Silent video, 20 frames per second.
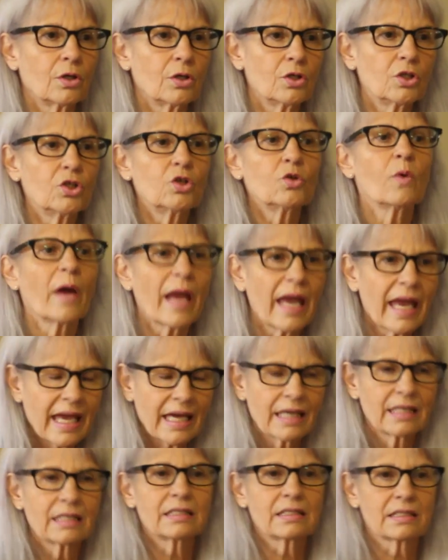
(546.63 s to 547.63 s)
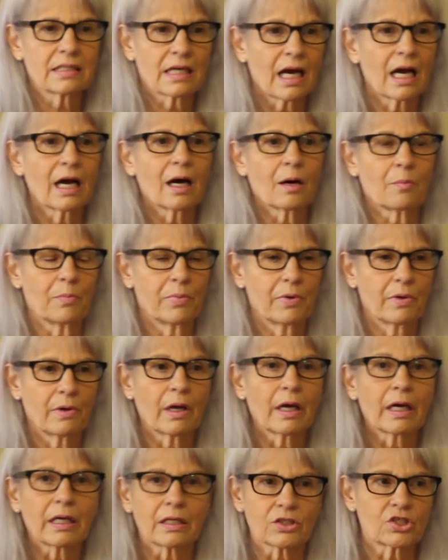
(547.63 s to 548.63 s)
You end up
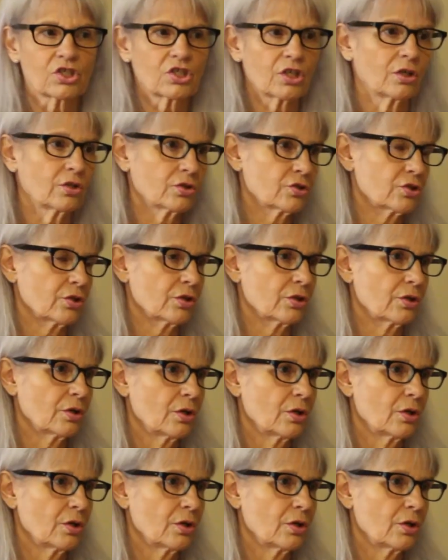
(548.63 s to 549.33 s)
at a shelter